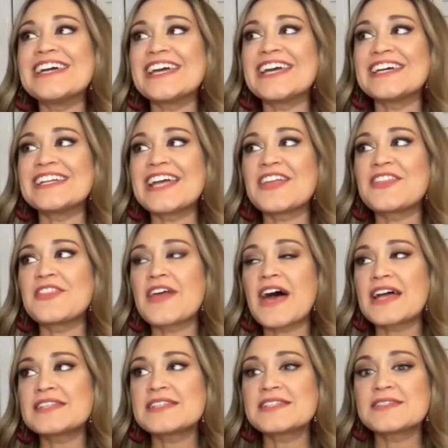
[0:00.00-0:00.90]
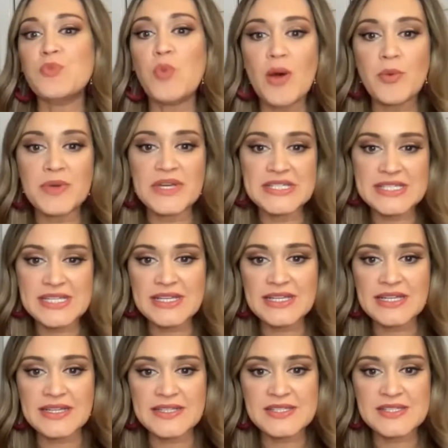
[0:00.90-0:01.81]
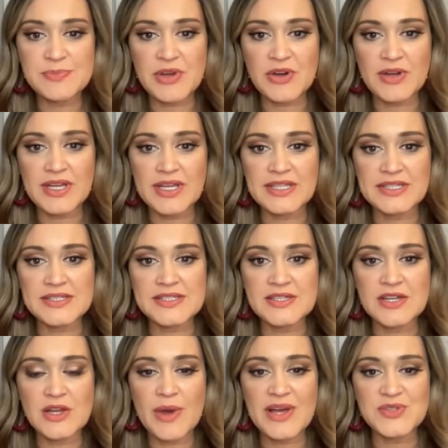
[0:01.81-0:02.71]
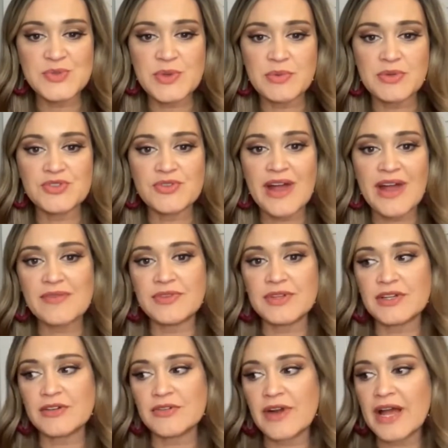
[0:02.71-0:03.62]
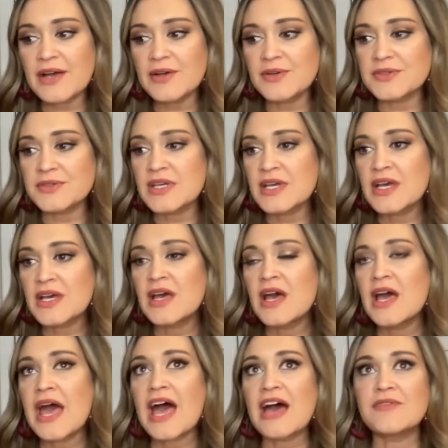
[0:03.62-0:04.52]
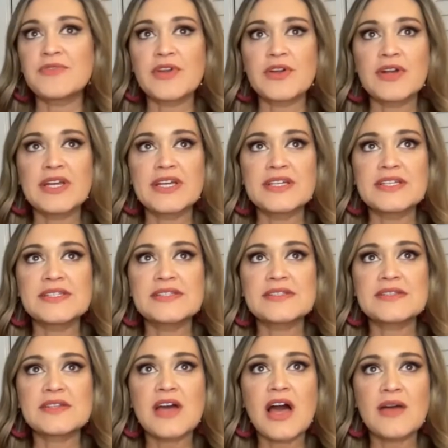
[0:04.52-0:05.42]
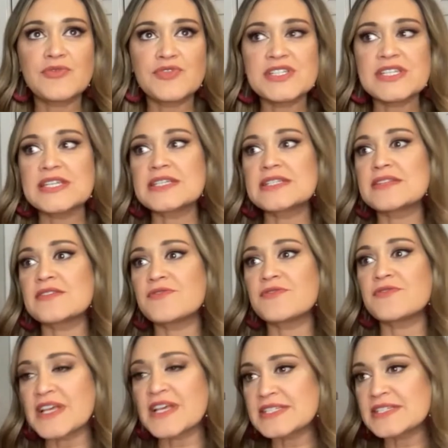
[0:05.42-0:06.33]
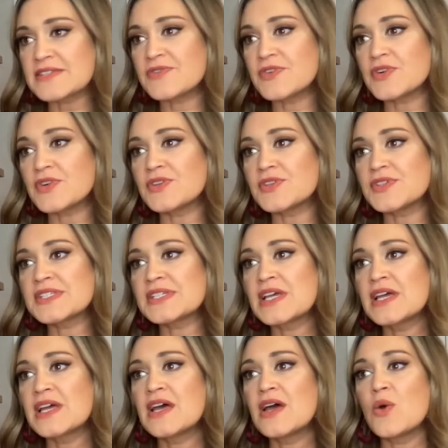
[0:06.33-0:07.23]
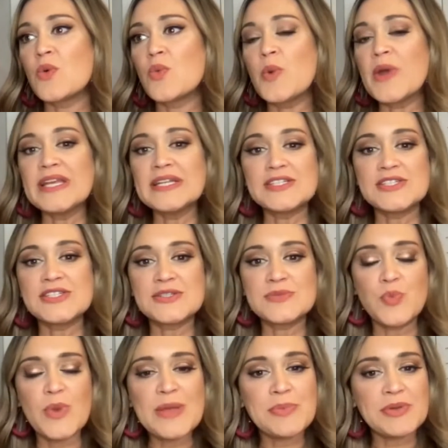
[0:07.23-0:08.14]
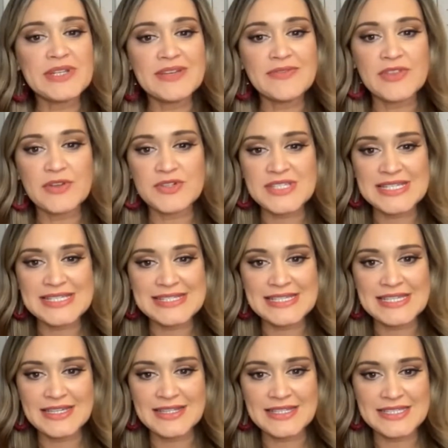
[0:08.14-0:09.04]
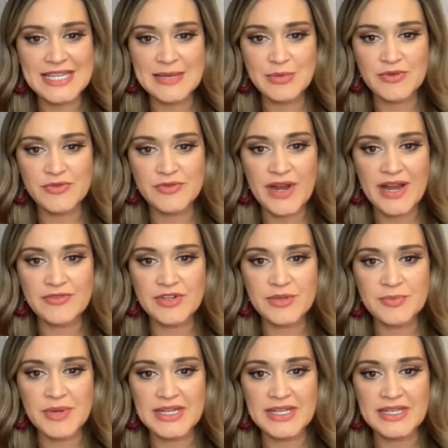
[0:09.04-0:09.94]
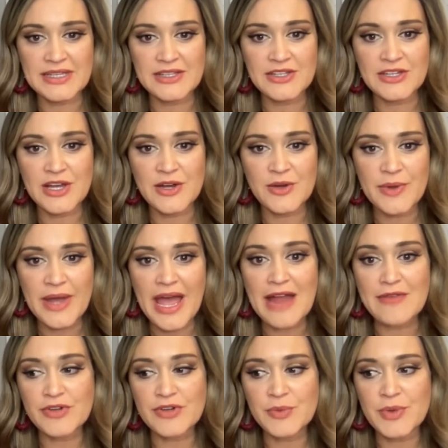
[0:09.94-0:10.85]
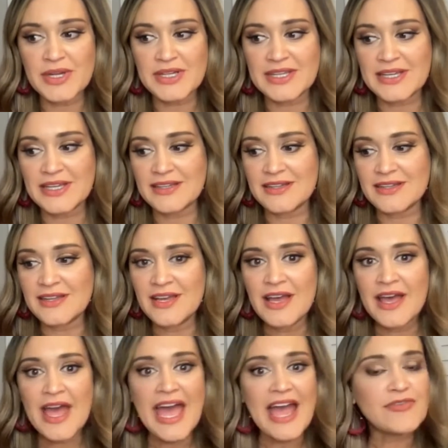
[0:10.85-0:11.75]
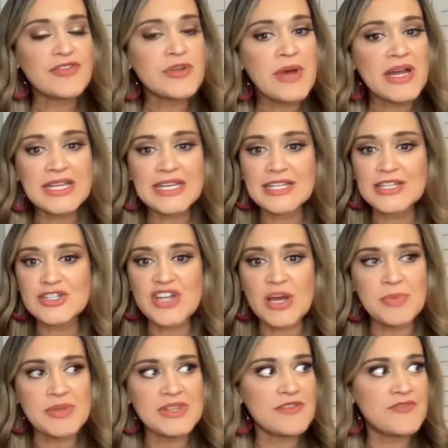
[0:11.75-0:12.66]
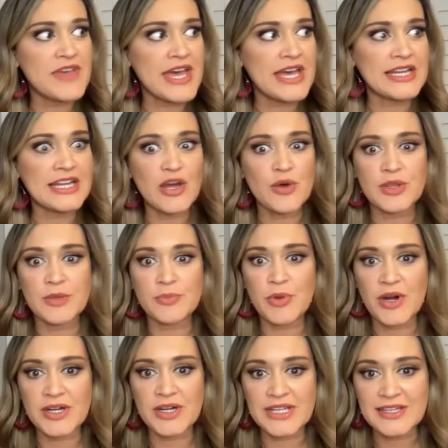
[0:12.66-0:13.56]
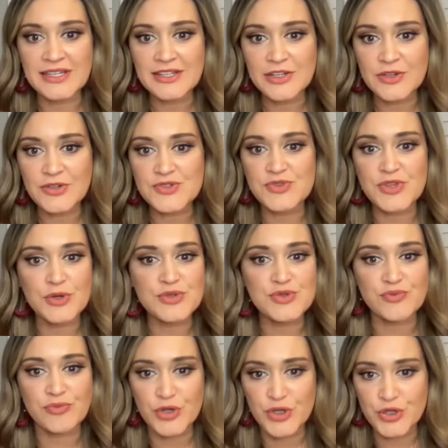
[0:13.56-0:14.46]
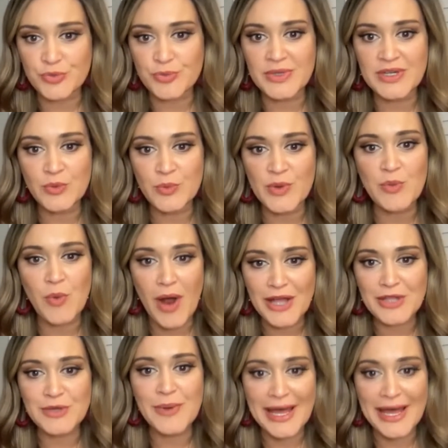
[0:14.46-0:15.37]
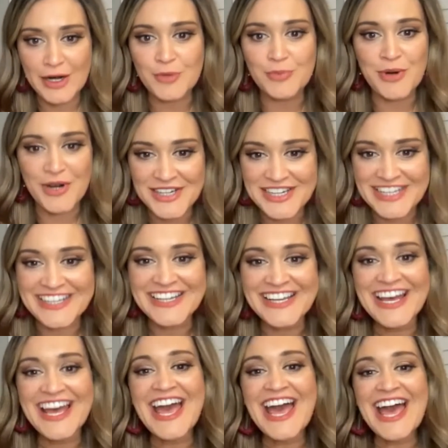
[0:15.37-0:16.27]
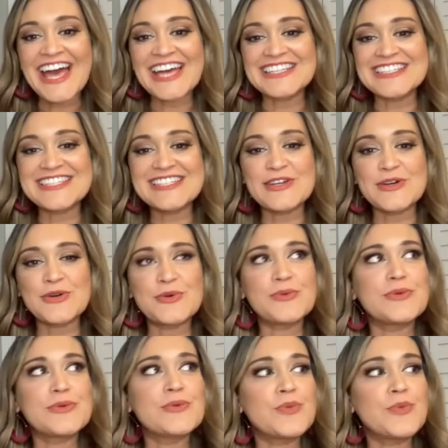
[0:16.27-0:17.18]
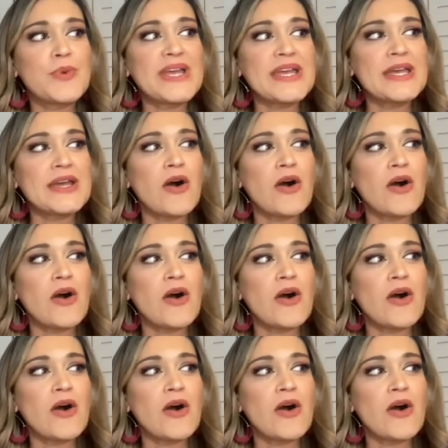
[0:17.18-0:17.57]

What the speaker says: it. And that's what we did experience, as we were traveling around at various conferences and festivals. we believe there's a seat at the table for everybody. You know, everybody can jump in the van and go to the party. There's room. We want you at our party. And so we